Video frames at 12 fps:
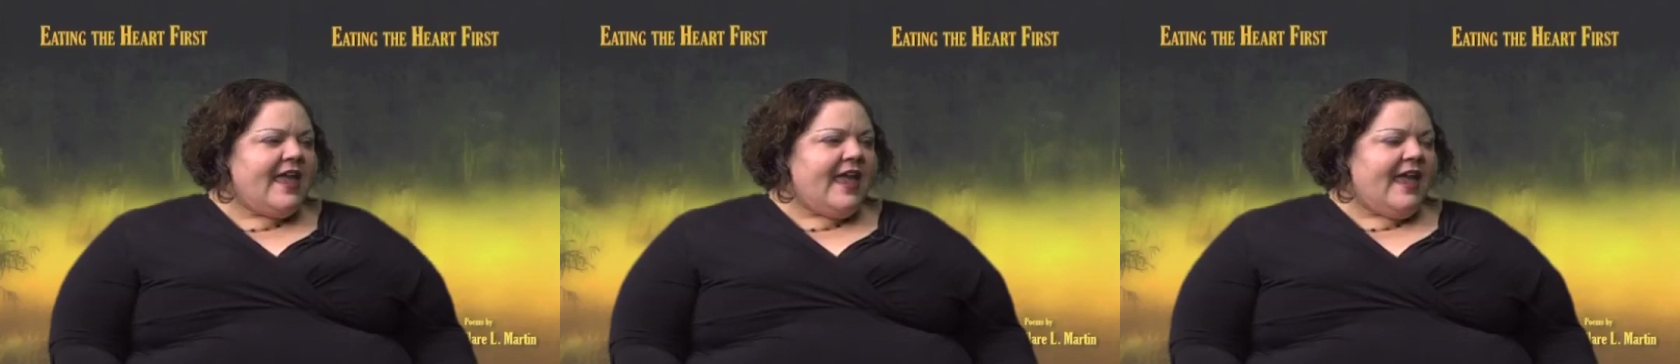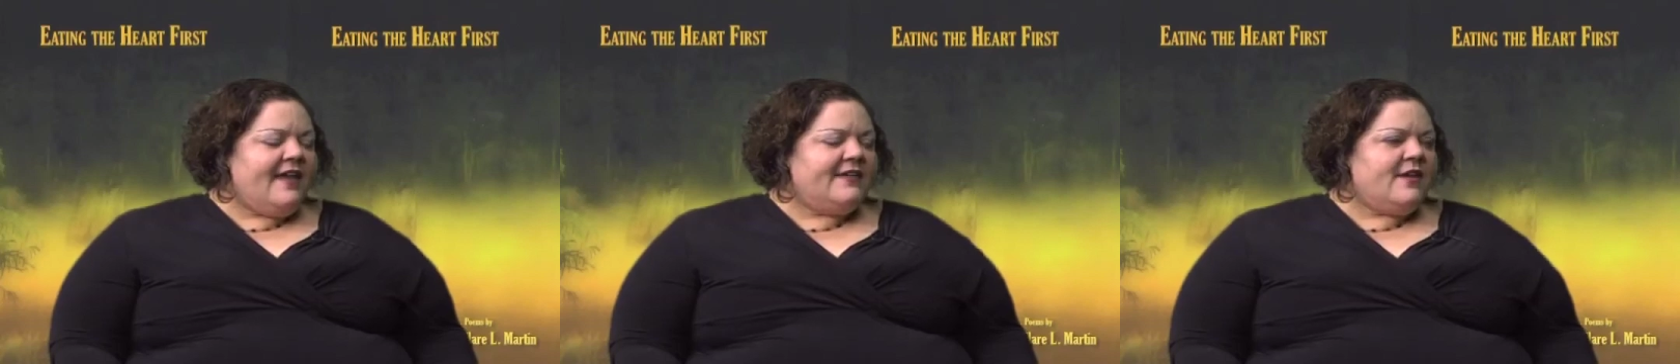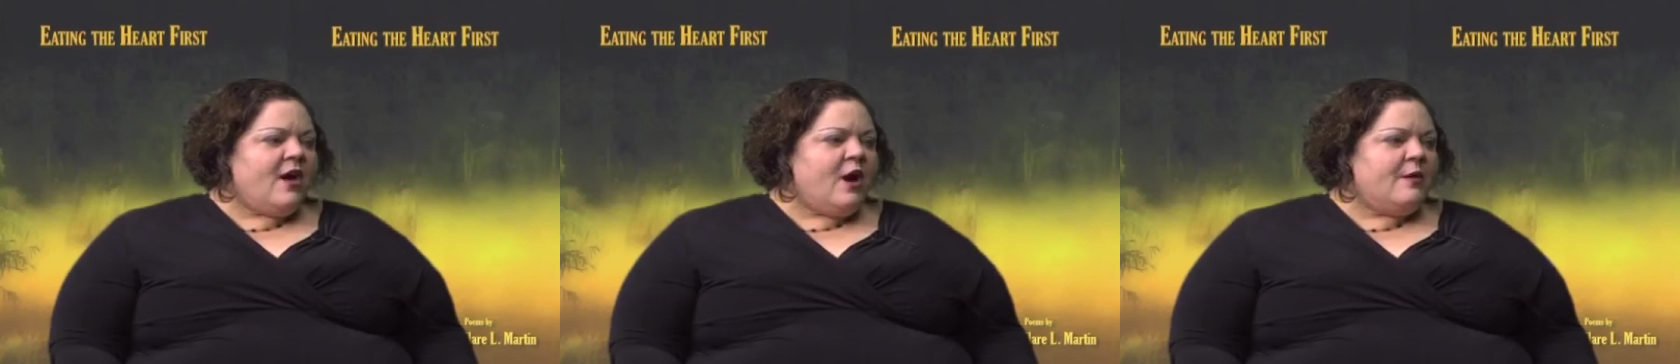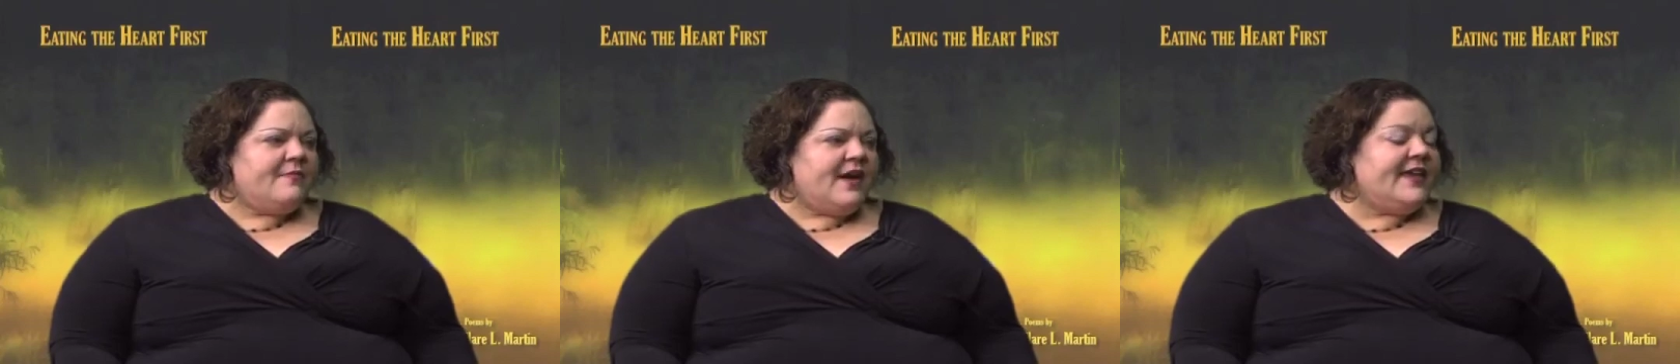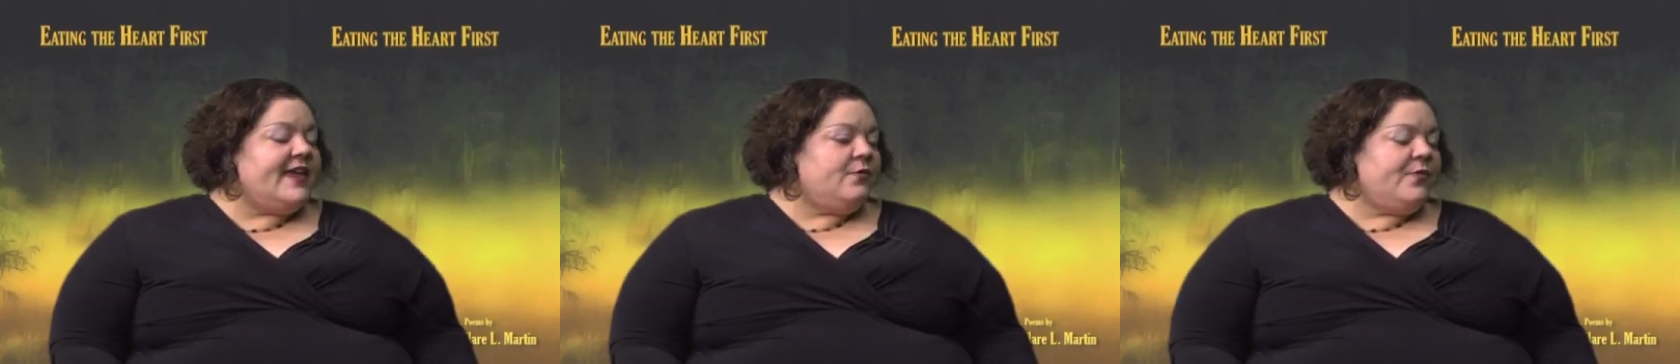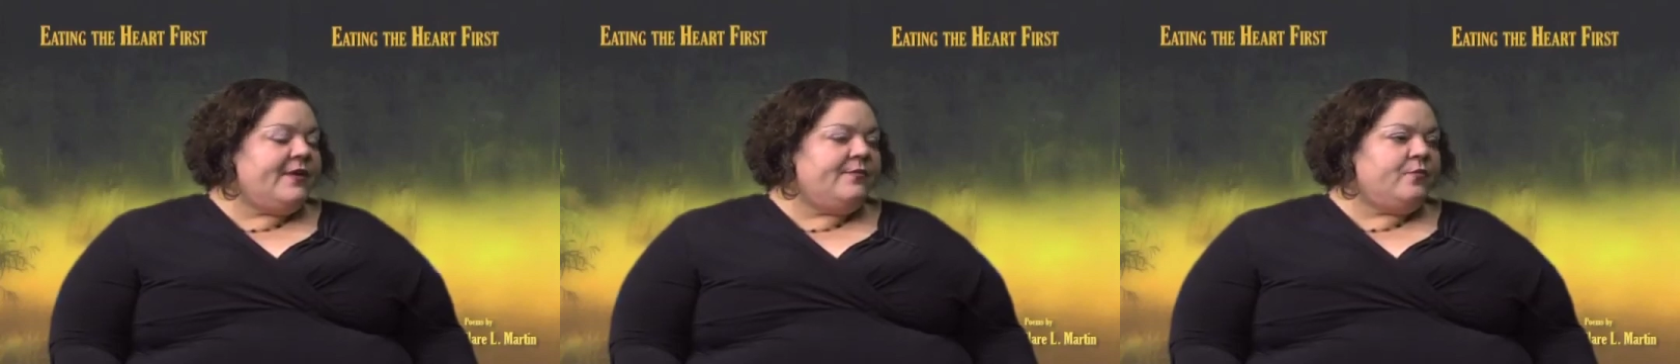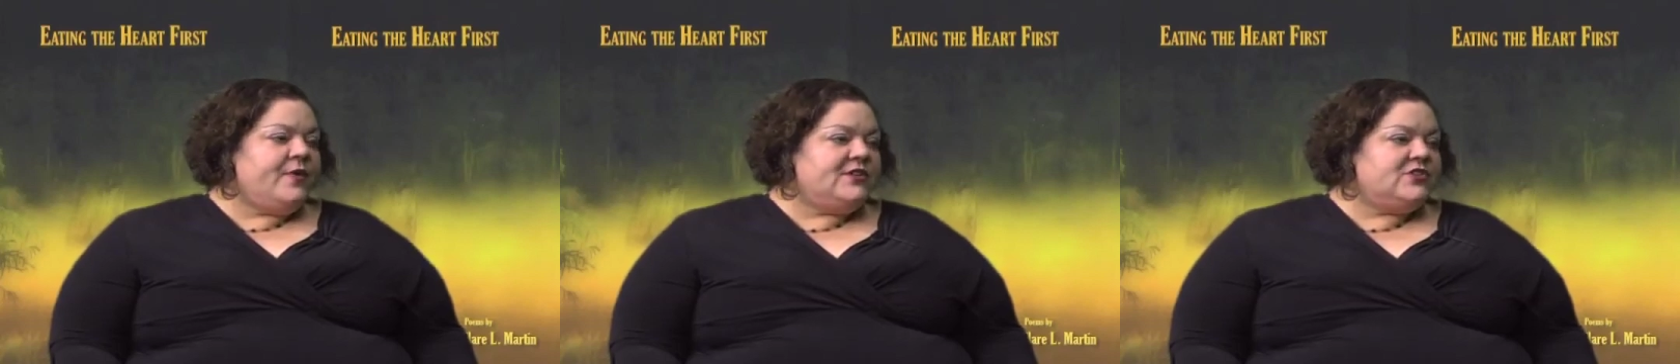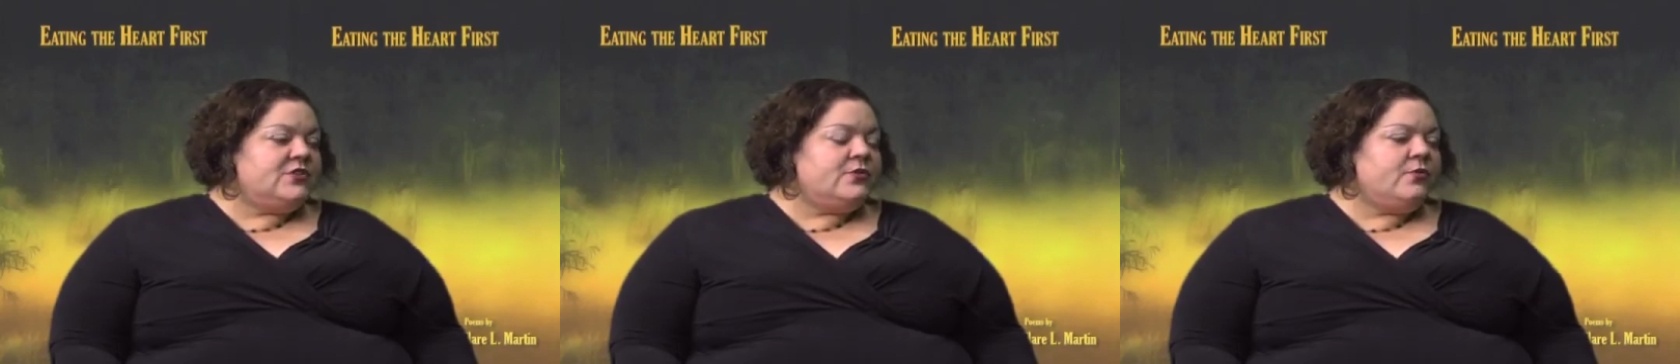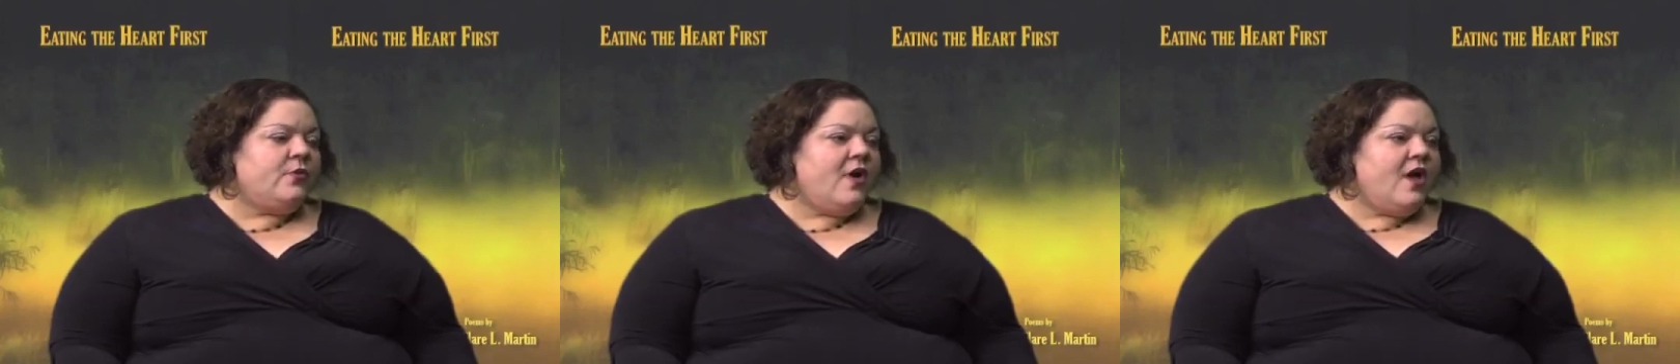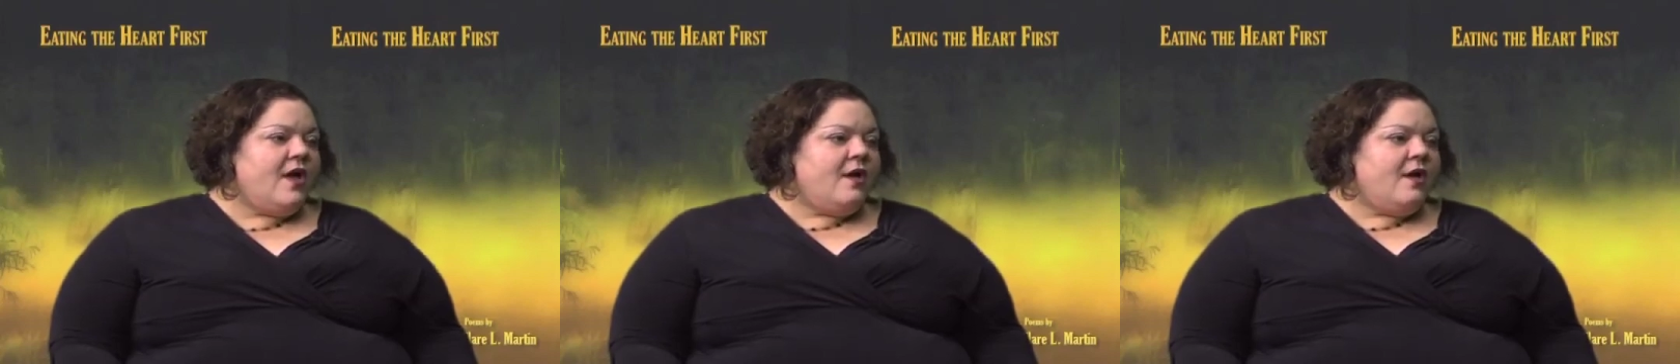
And again, we do